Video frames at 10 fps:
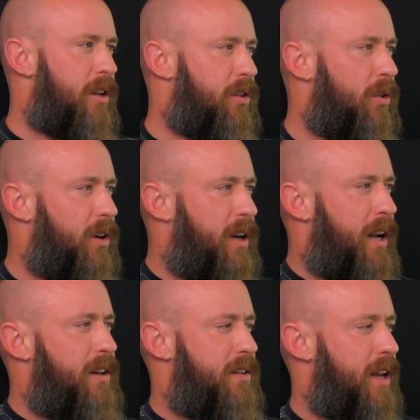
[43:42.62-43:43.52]
So can
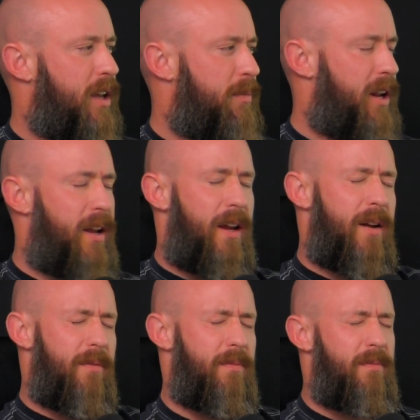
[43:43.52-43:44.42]
I just take a minute
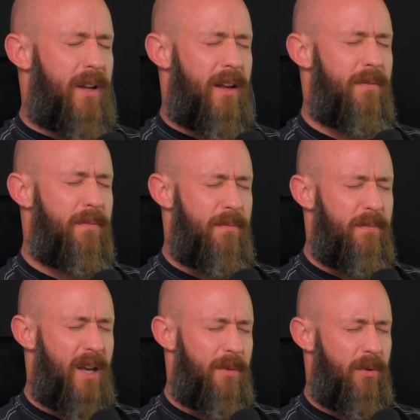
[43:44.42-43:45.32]
and
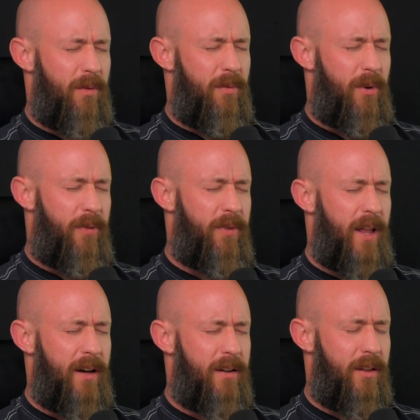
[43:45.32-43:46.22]
maybe
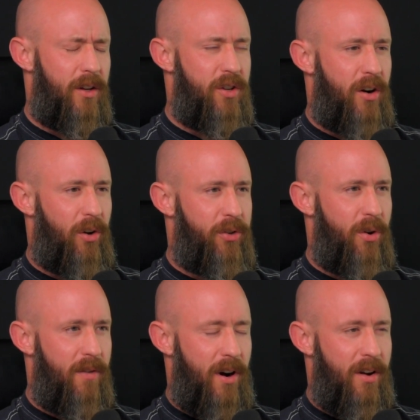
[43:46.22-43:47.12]
reflect on the general
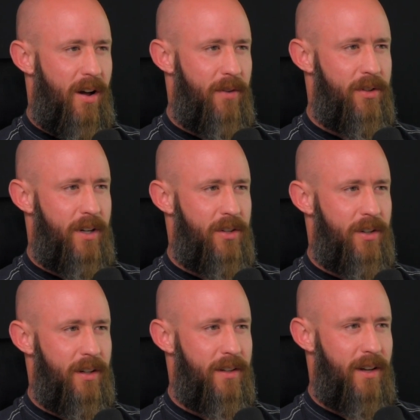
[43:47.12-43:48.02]
tone of our
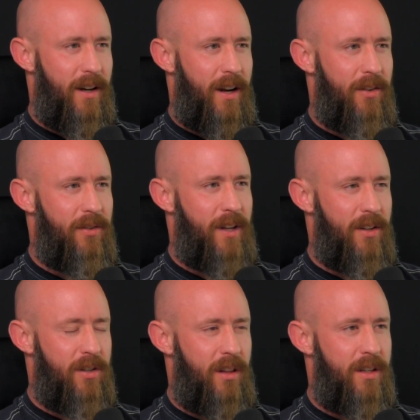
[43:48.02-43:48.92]
conversation? Because I just
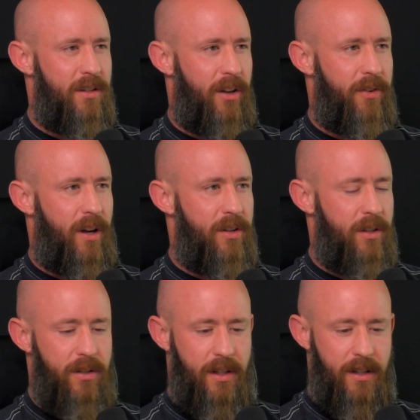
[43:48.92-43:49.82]
got suddenly
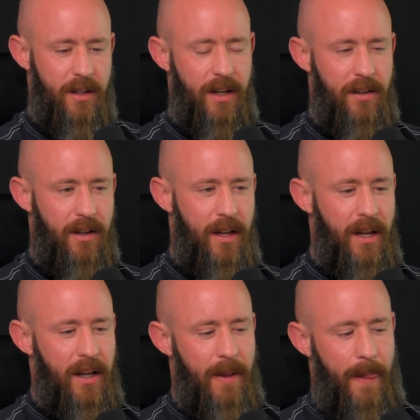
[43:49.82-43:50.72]
self-conscious. Because
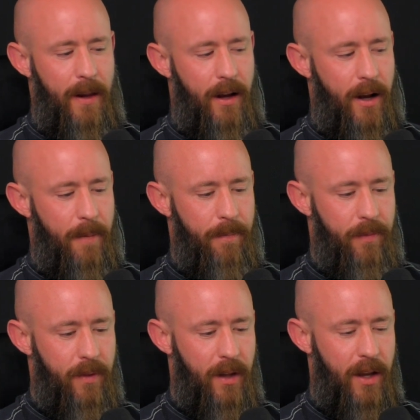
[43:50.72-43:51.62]

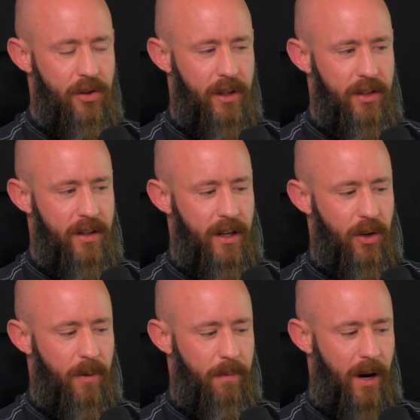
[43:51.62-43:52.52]
as you're listening,
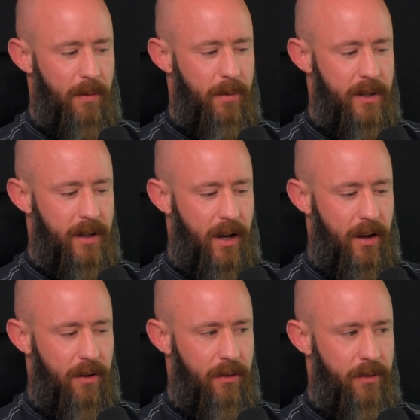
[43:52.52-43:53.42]
you can probably
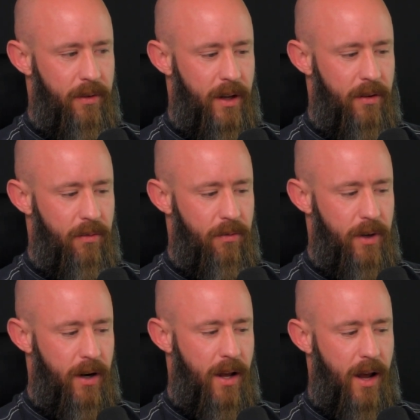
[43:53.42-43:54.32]
tell that
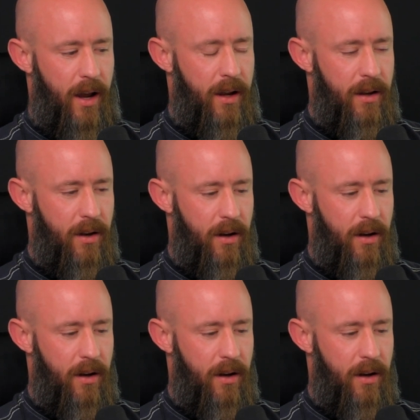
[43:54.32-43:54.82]
Reid and I,